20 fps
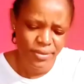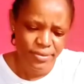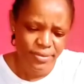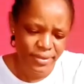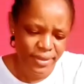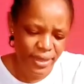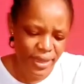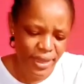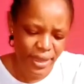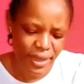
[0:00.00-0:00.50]

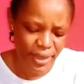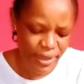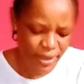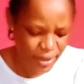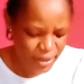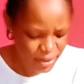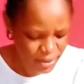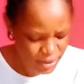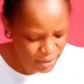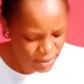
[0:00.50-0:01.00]

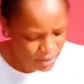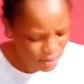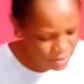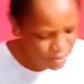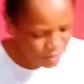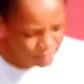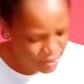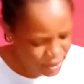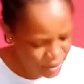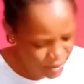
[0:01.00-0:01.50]
nice.
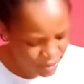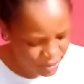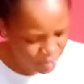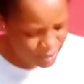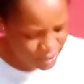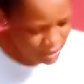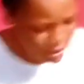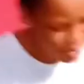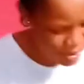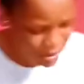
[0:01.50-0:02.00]
Oh my god,
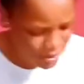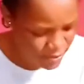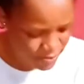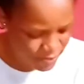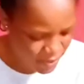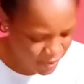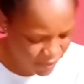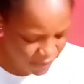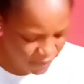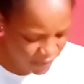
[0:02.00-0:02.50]
this is
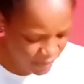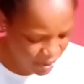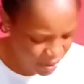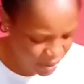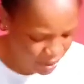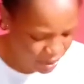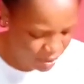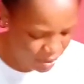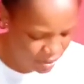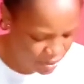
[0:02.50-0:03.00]

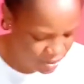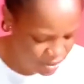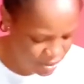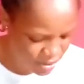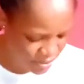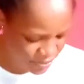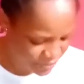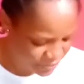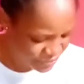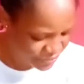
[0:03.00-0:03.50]
perfect.
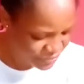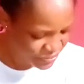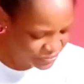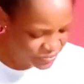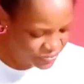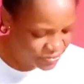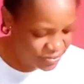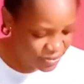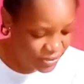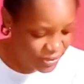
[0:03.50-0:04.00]

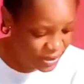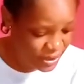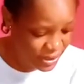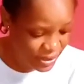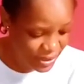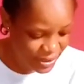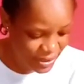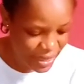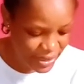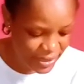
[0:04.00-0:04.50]
This
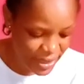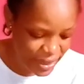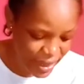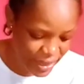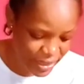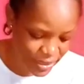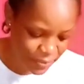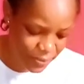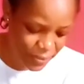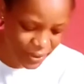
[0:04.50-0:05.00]
is nice. I
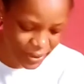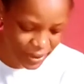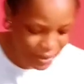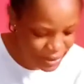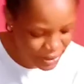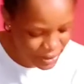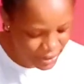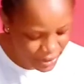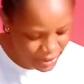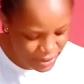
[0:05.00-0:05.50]
like the 4
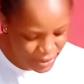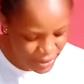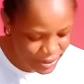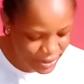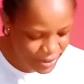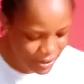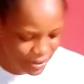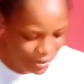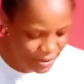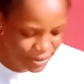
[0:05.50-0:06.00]

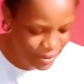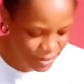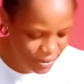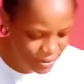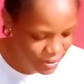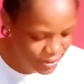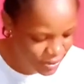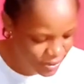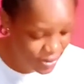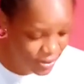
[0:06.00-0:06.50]
kids.
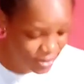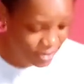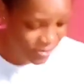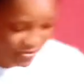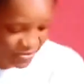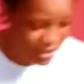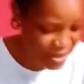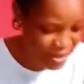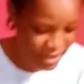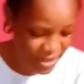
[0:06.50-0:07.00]
Oh, this is
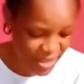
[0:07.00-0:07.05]
really